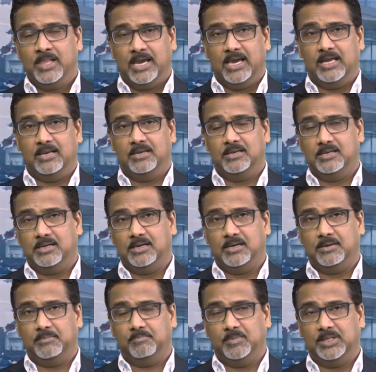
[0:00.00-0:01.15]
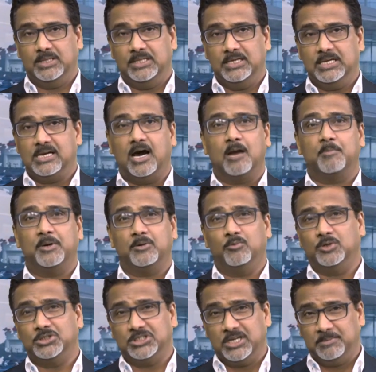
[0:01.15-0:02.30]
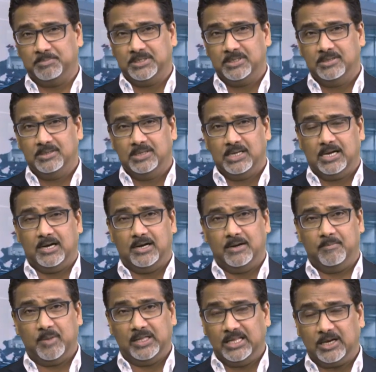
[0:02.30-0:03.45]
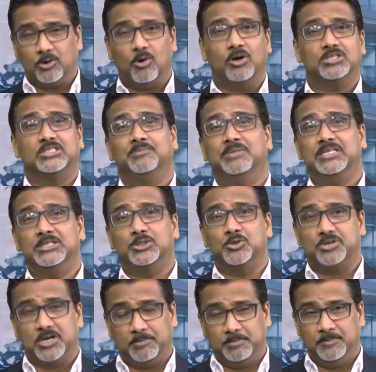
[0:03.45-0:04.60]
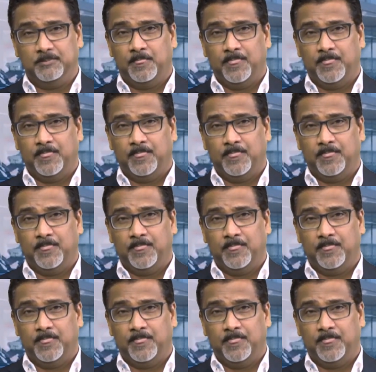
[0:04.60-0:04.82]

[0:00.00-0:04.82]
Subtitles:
and the carpet was ripped and that caused somebody to trip,